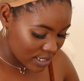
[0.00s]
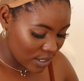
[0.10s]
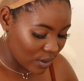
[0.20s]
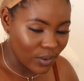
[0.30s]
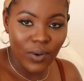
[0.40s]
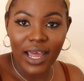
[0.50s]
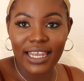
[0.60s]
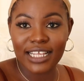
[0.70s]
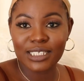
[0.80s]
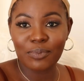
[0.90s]
So
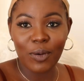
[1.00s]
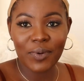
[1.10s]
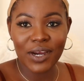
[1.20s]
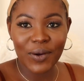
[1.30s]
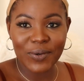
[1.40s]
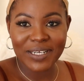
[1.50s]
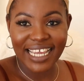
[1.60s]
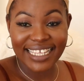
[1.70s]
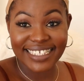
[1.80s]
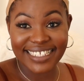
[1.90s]
let's pop her on
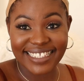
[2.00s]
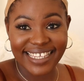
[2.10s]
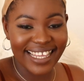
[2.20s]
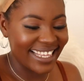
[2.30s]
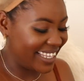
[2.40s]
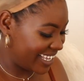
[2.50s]
and see.